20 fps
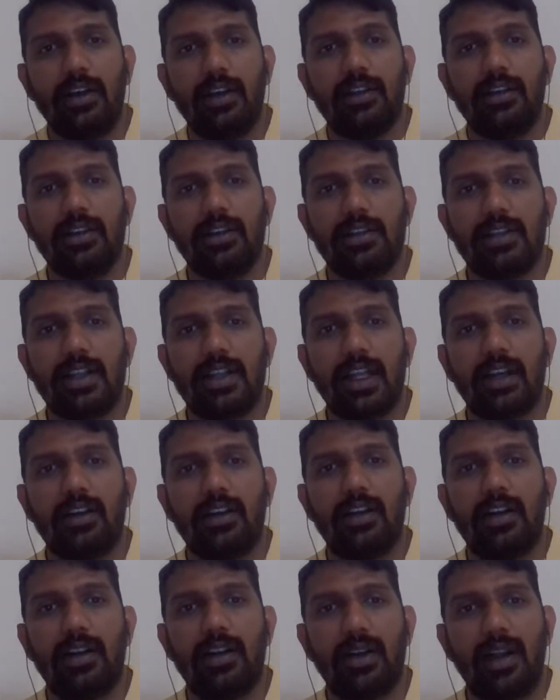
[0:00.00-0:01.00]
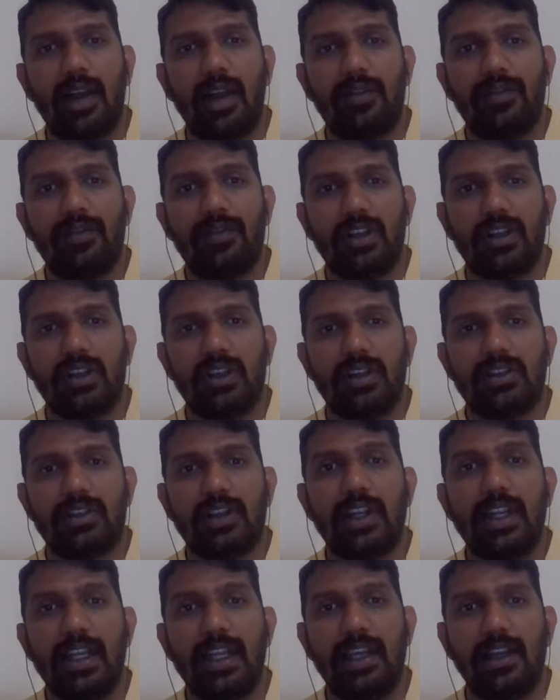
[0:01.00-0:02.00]
This is like a traffic. It's a
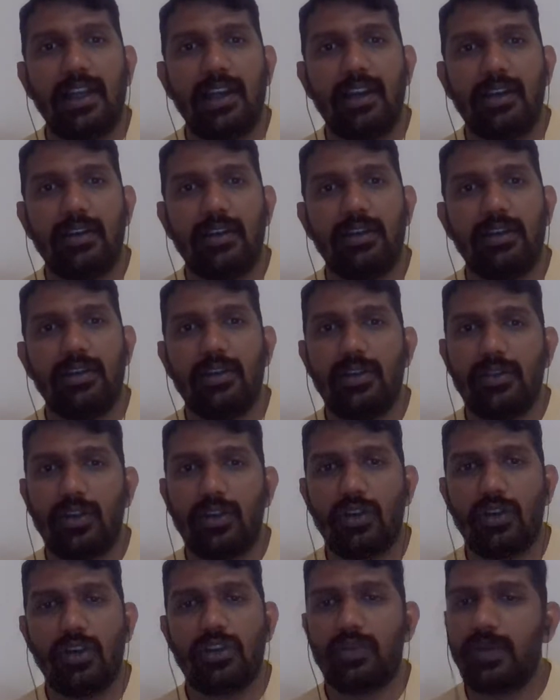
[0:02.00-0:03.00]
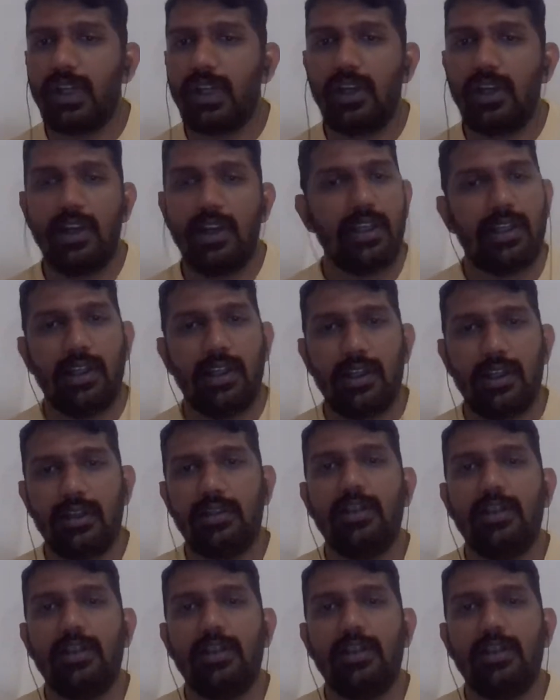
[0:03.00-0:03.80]
link click. So cost per link click.